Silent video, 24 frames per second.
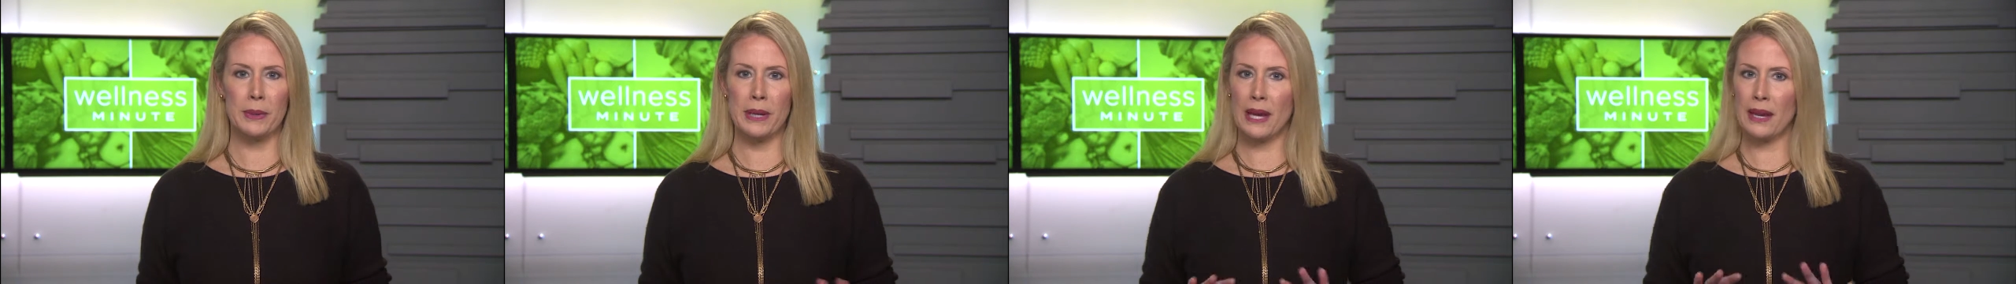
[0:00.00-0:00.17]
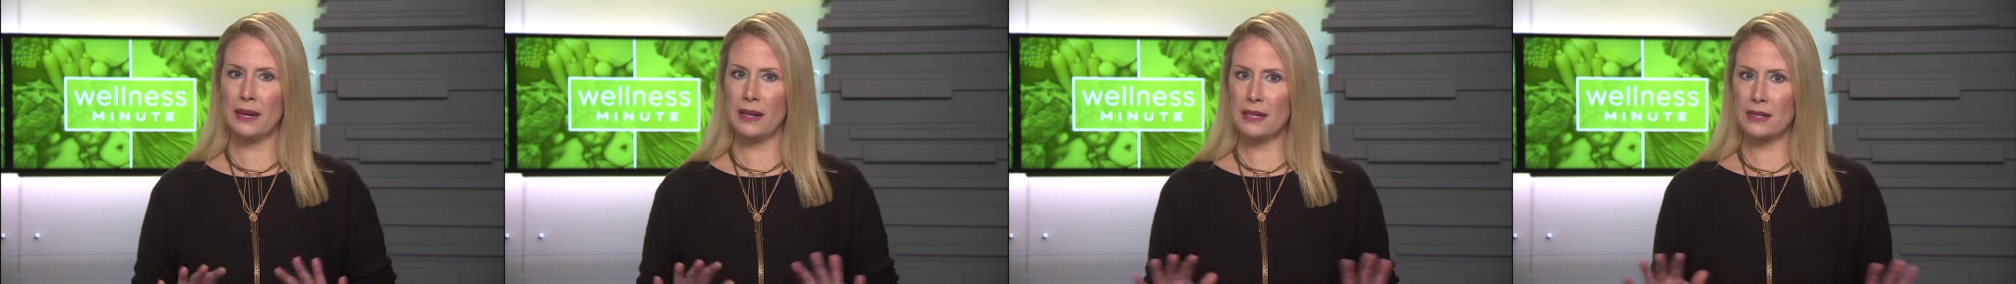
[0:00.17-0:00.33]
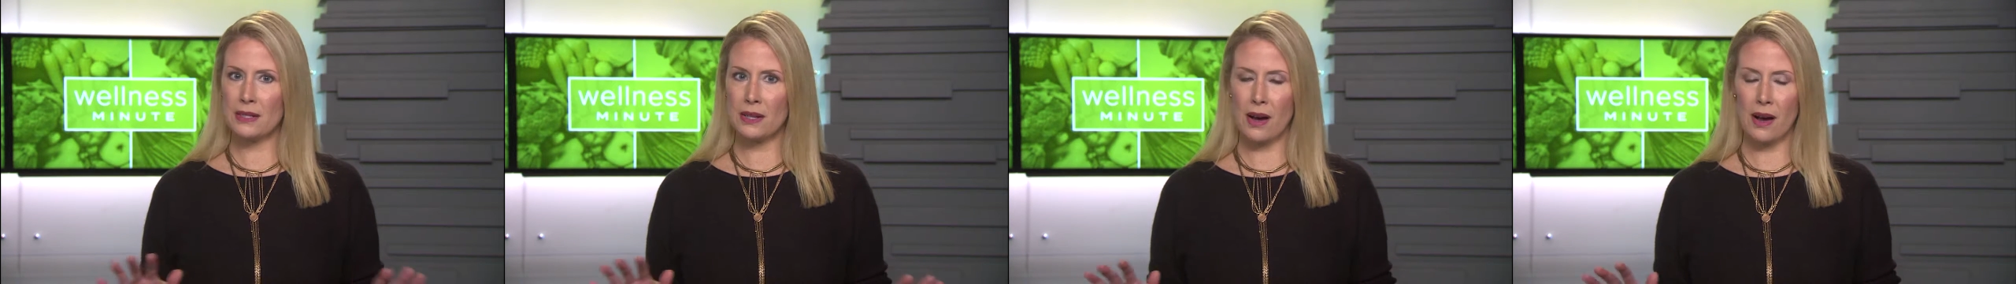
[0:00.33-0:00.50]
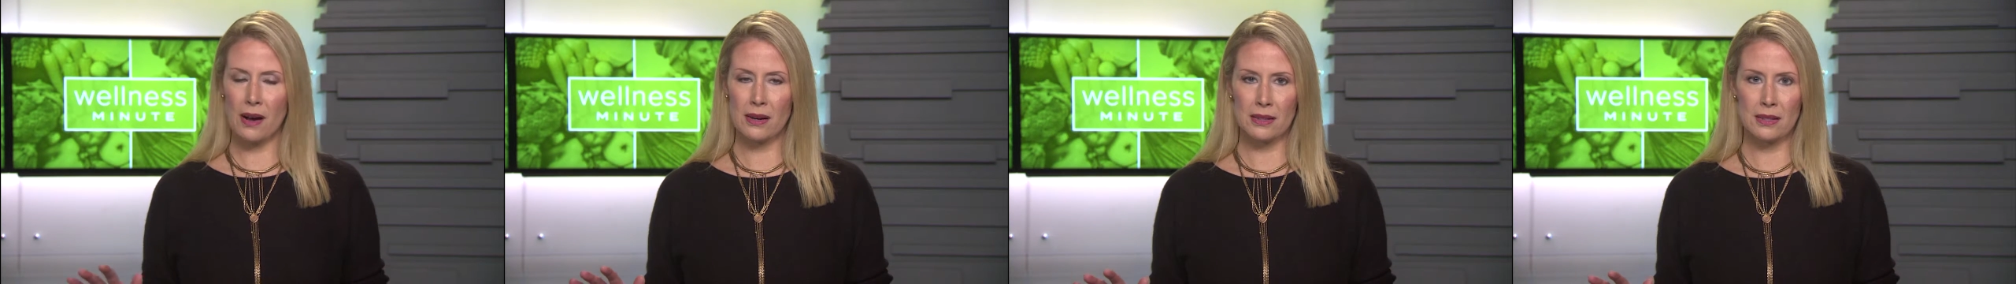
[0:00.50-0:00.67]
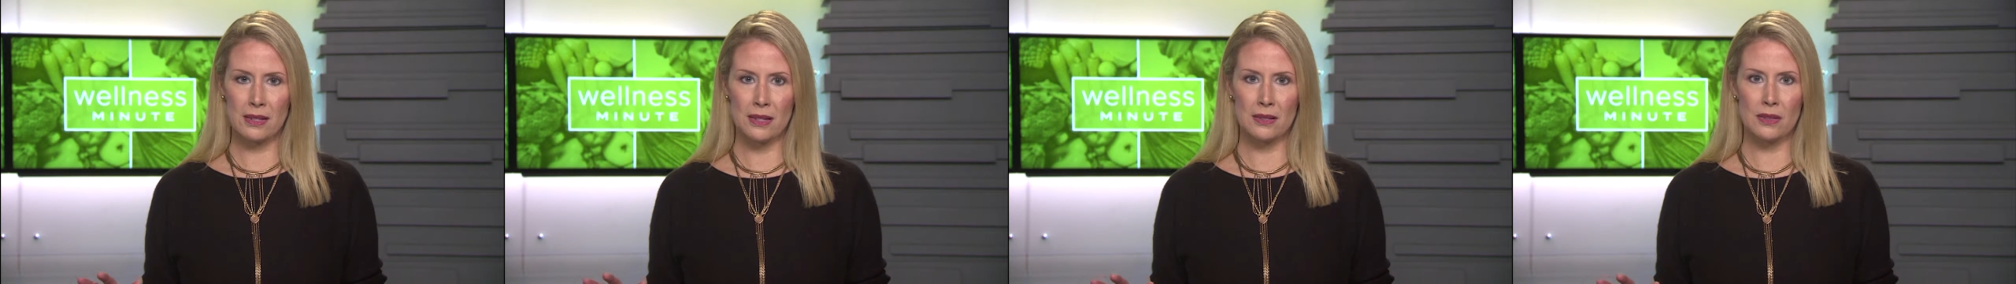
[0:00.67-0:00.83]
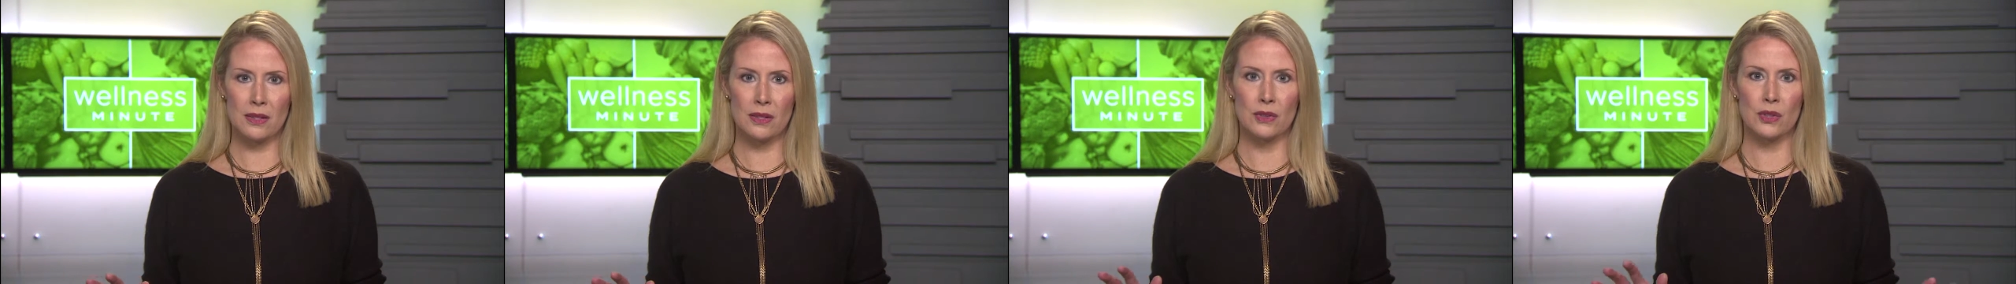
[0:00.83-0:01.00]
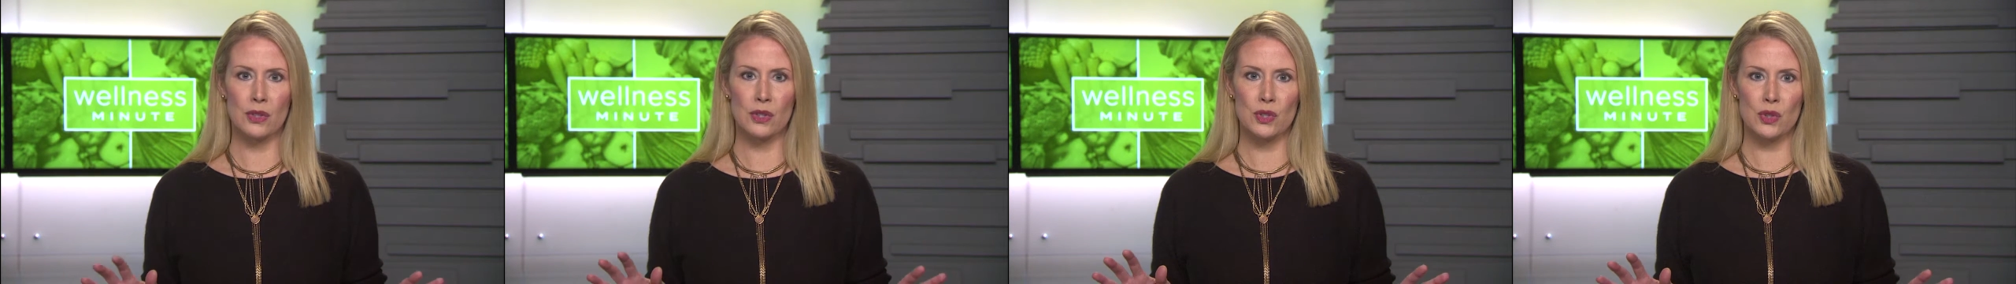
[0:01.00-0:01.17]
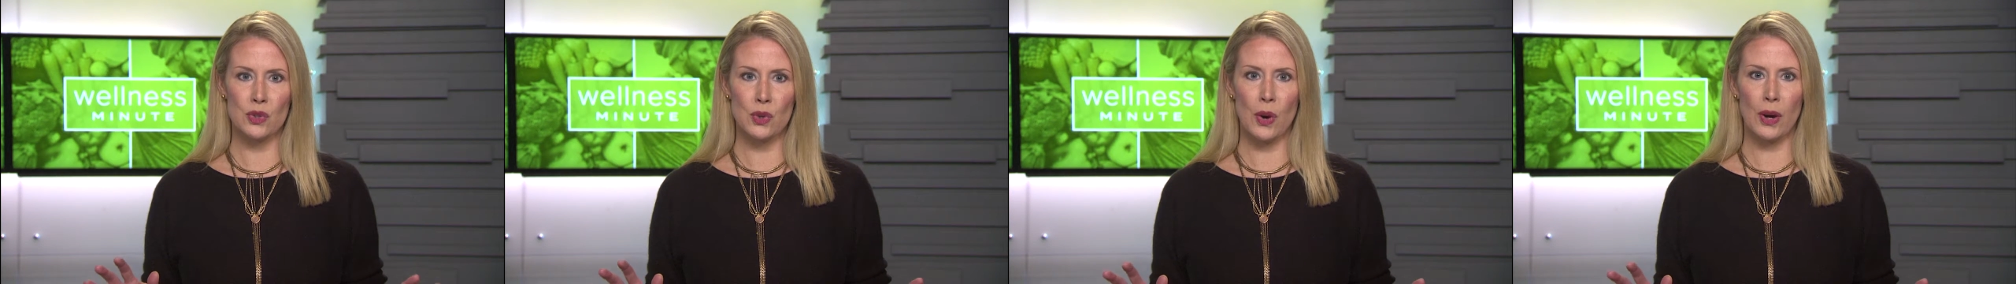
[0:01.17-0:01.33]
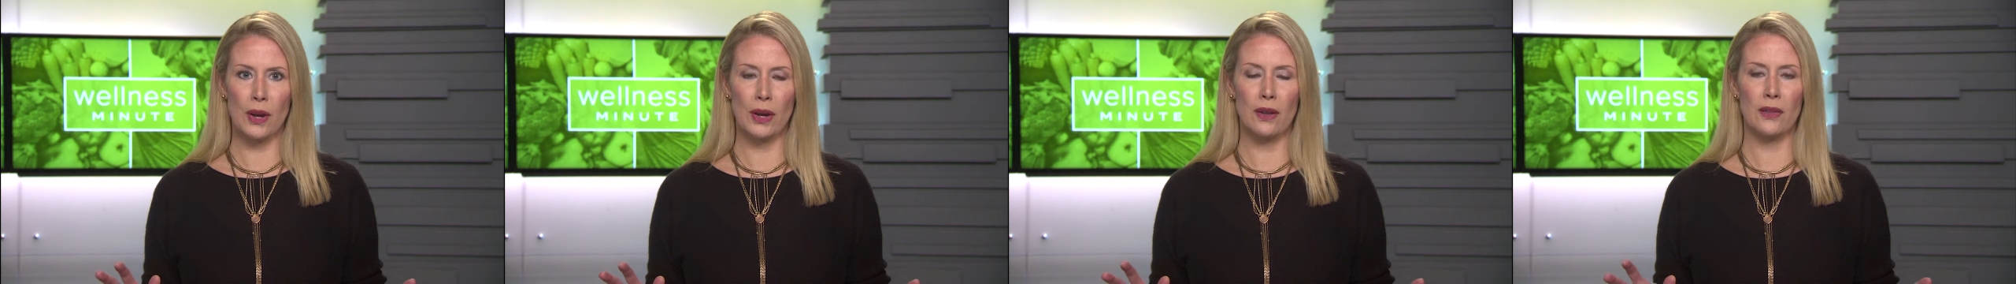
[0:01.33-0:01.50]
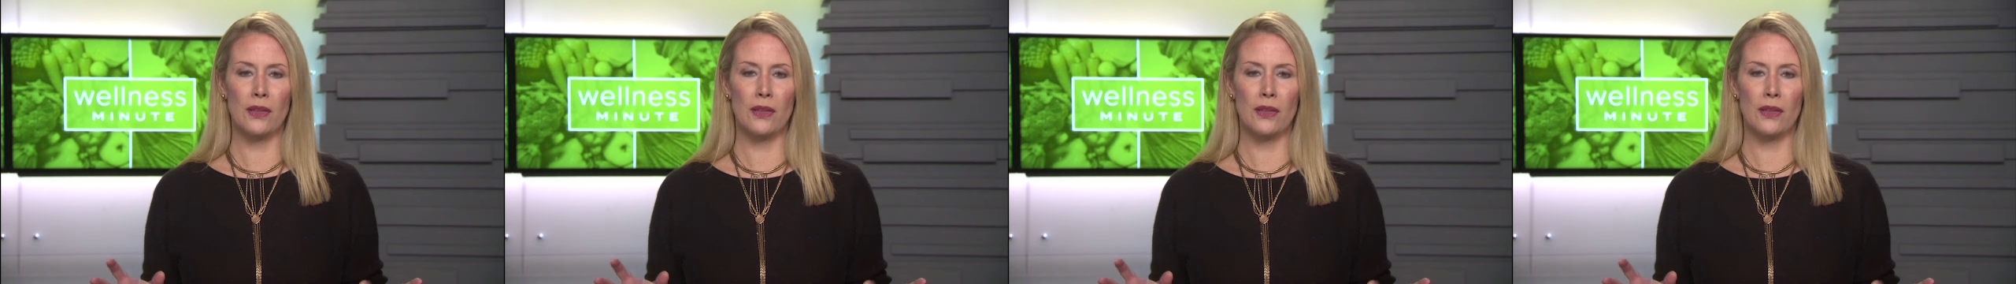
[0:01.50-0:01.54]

any toxins in the soil